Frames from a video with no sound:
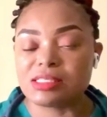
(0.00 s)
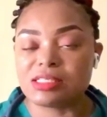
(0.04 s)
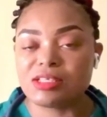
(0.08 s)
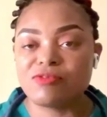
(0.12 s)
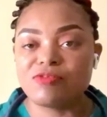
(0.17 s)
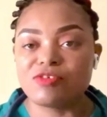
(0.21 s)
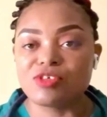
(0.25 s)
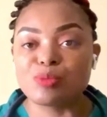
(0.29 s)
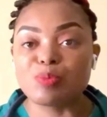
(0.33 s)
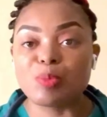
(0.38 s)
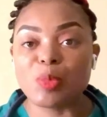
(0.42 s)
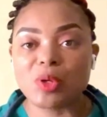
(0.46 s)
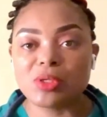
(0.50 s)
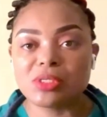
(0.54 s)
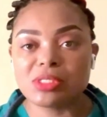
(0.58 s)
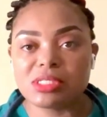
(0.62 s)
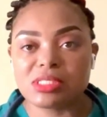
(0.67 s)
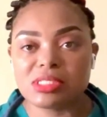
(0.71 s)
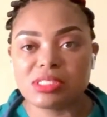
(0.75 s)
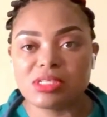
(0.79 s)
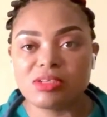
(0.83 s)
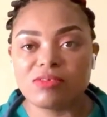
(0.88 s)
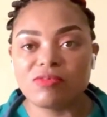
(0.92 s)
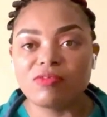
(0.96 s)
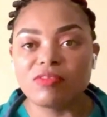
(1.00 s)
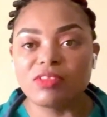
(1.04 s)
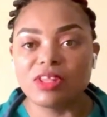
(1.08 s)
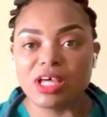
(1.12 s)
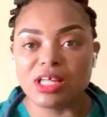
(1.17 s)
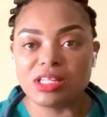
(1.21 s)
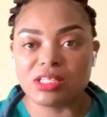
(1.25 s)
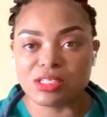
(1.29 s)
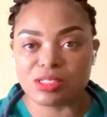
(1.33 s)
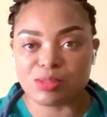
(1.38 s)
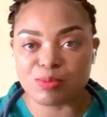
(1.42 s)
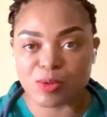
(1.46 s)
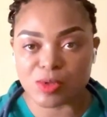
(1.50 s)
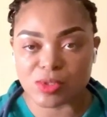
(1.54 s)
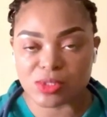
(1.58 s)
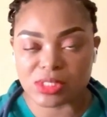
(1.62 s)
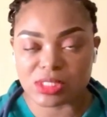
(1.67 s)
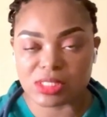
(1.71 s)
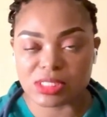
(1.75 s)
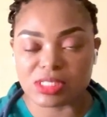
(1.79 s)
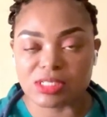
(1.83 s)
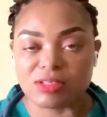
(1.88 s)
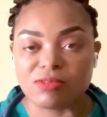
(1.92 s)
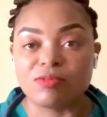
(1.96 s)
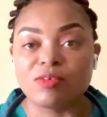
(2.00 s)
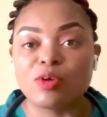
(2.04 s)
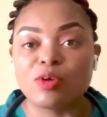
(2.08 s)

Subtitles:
If it's positive, then it's positive.